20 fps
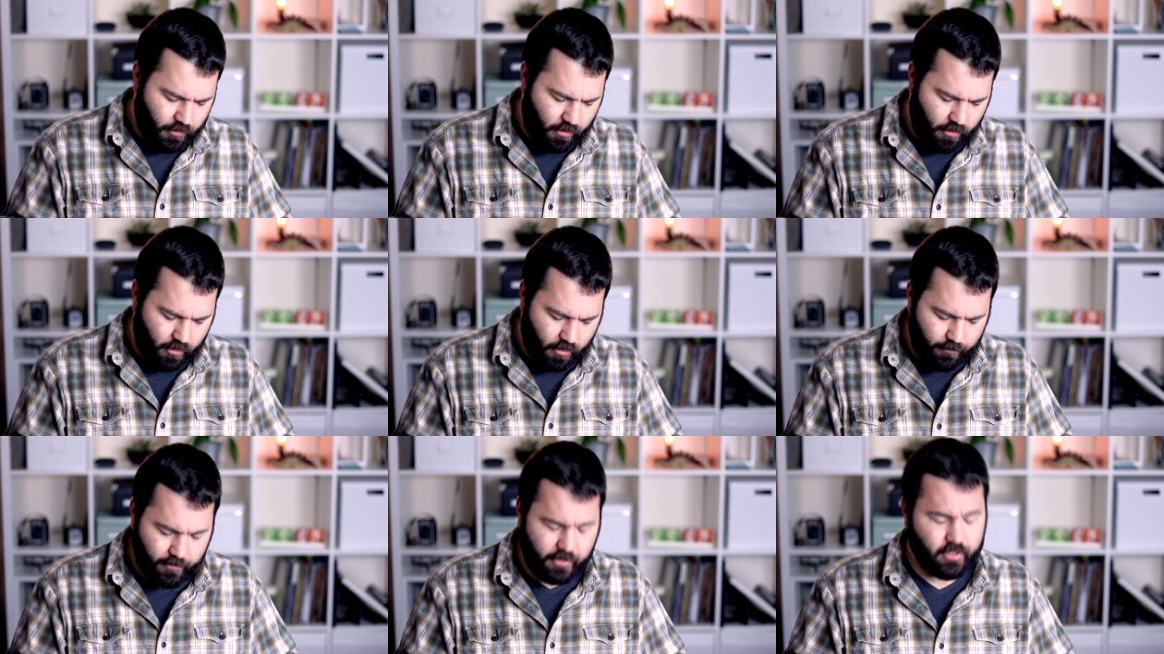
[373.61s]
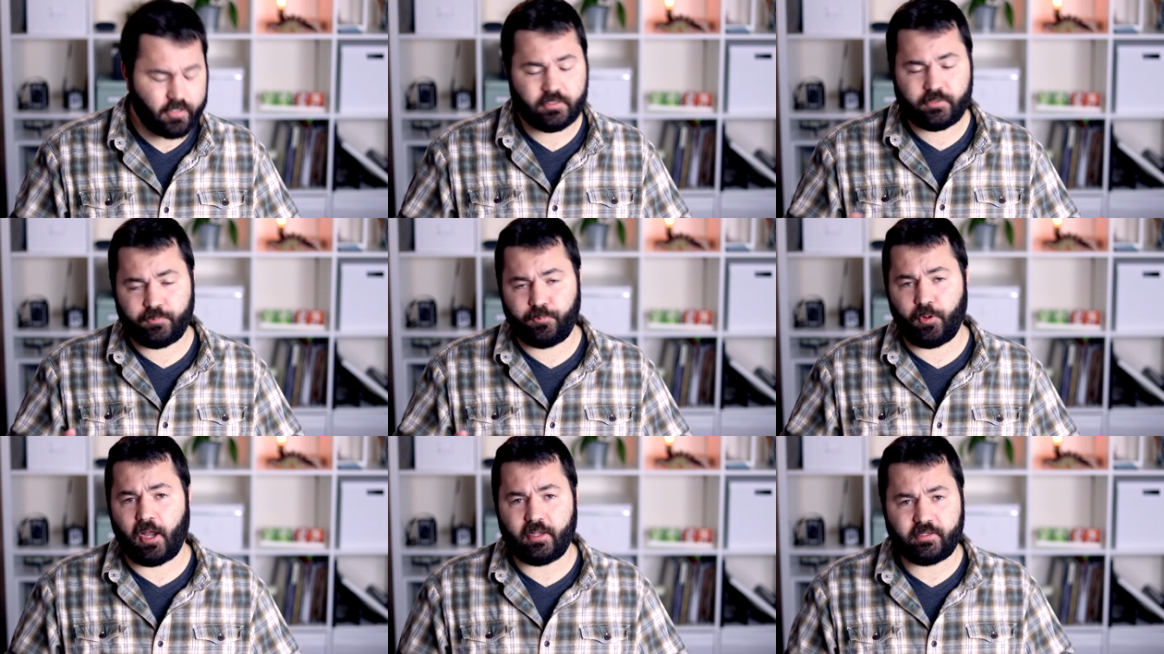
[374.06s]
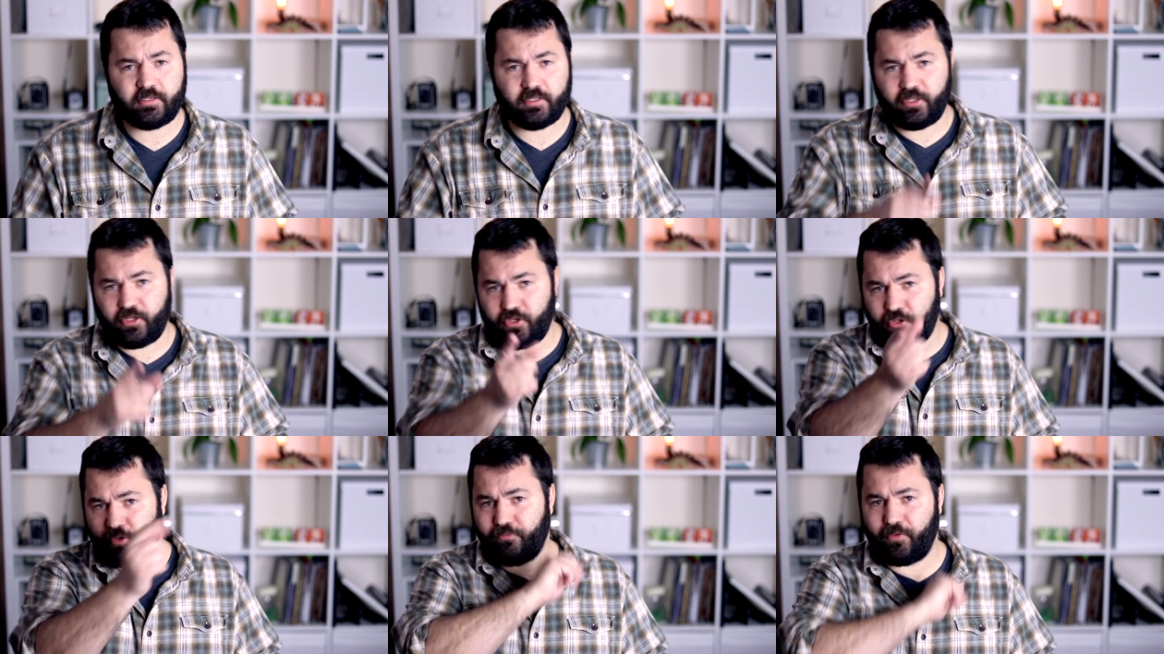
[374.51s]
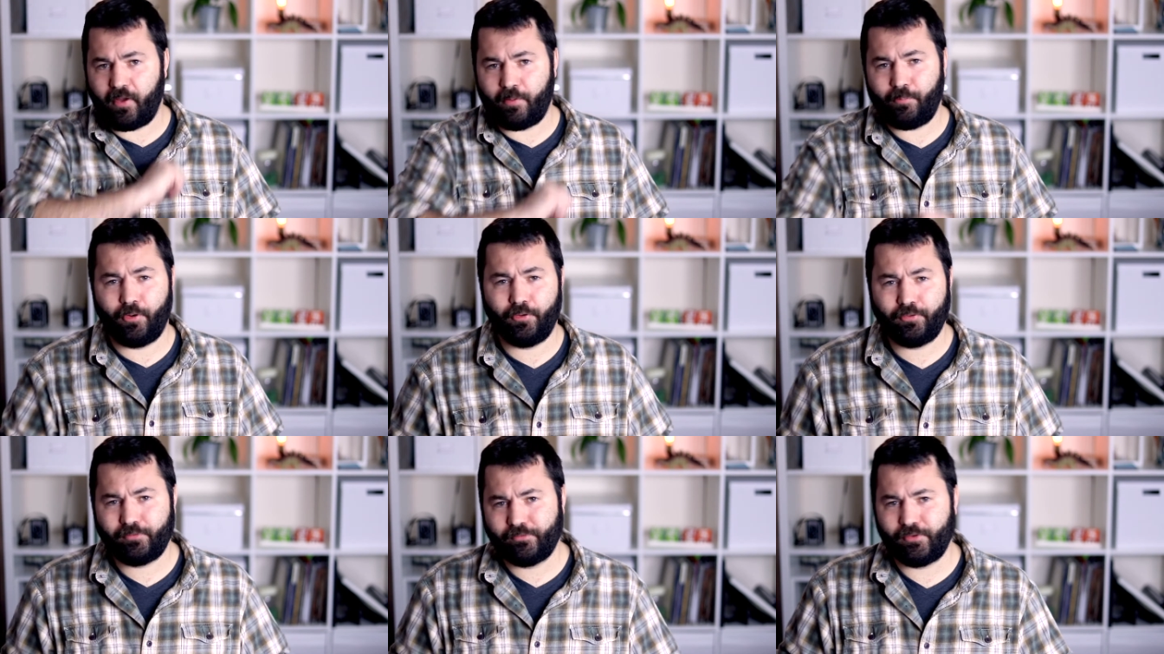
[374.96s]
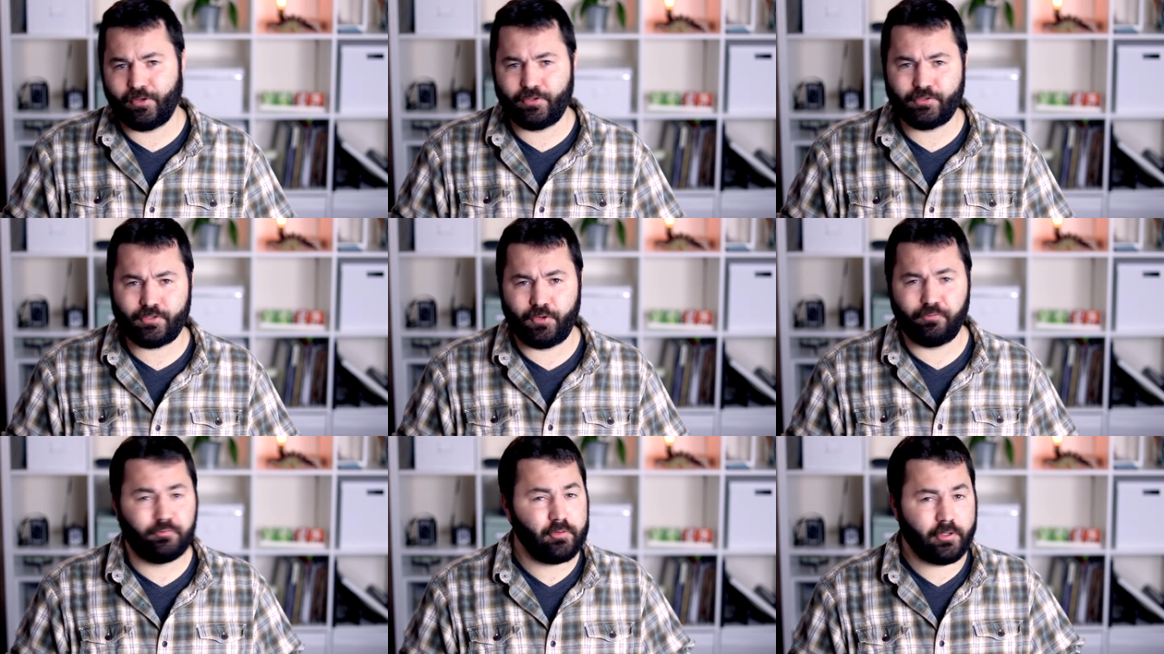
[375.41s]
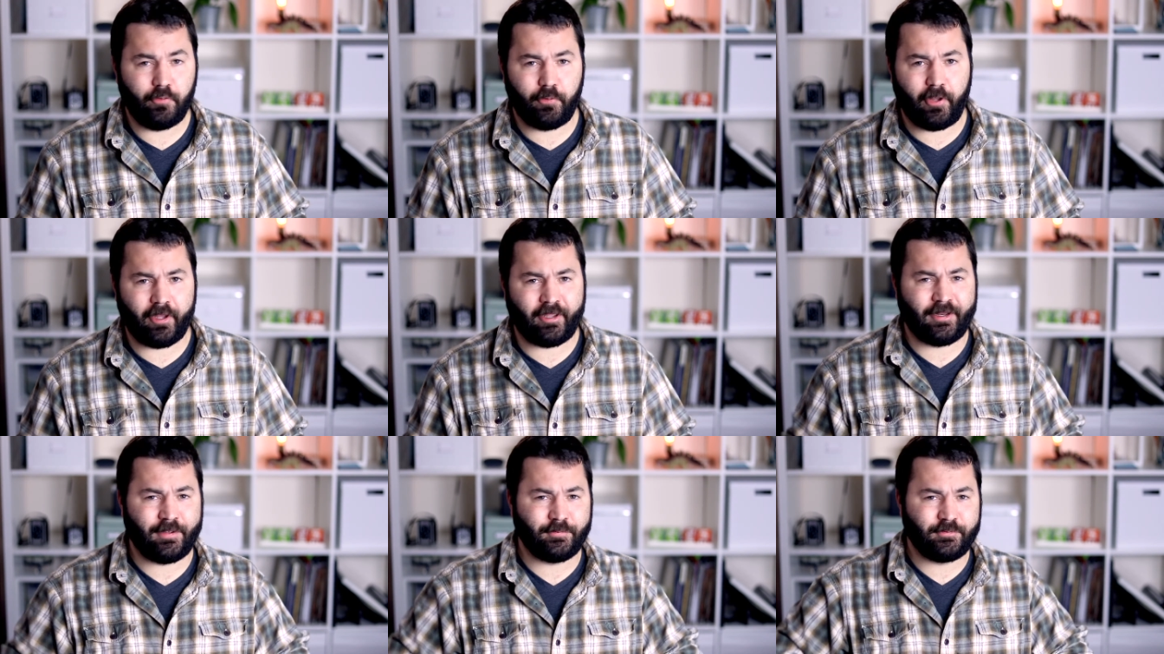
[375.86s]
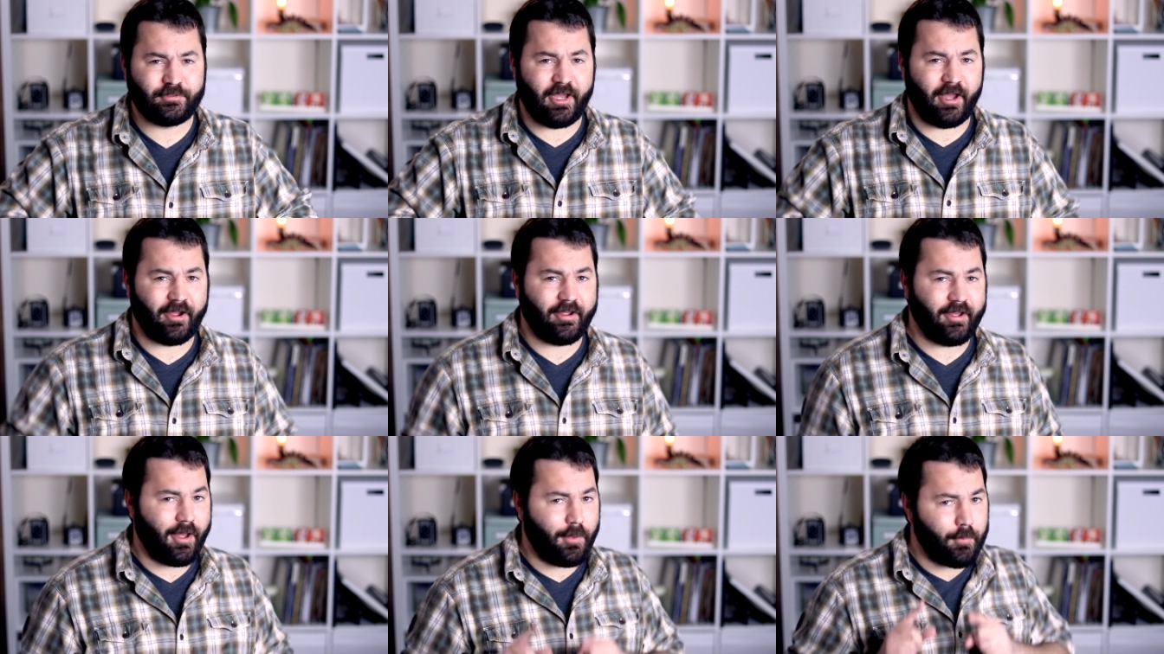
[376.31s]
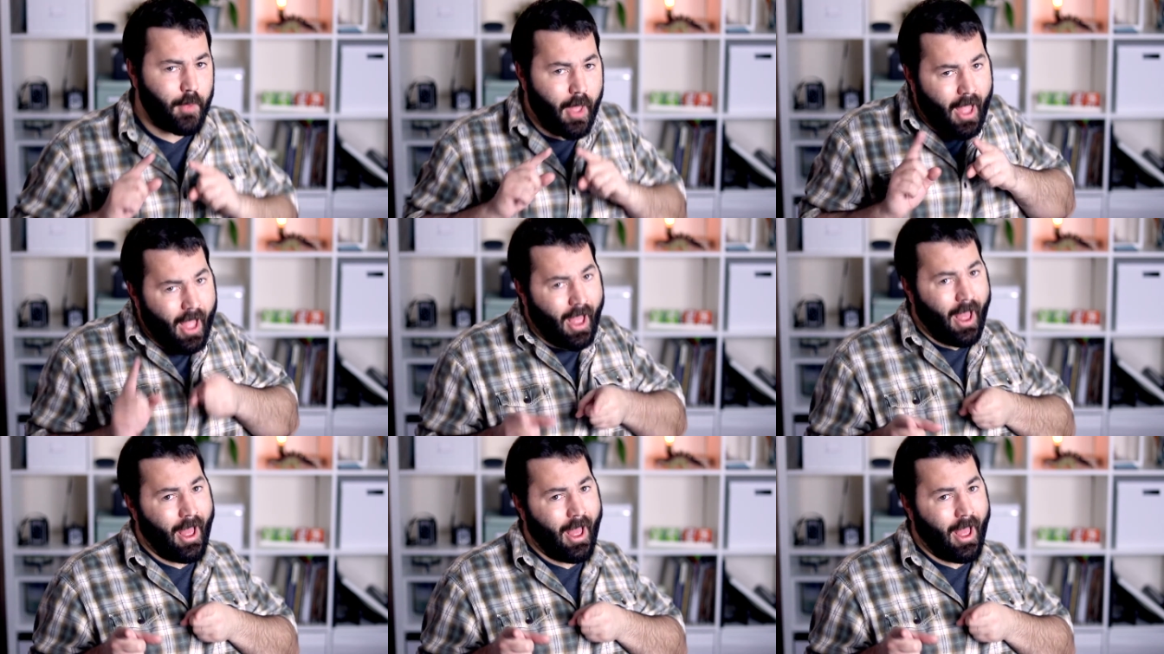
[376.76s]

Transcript: And unsurprisingly, you can find both of those on REAWAKENHymns.com.